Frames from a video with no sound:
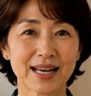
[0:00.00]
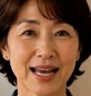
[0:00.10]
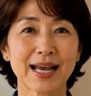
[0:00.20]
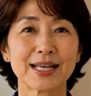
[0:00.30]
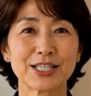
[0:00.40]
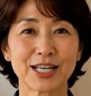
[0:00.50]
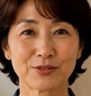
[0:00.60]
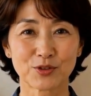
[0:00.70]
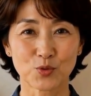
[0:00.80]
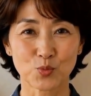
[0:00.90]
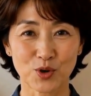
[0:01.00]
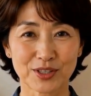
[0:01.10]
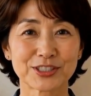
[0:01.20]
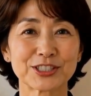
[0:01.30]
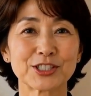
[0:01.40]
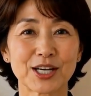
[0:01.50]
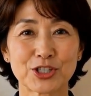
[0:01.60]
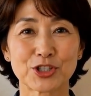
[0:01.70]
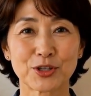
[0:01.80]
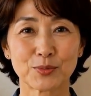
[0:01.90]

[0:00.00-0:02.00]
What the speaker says: and never once touched the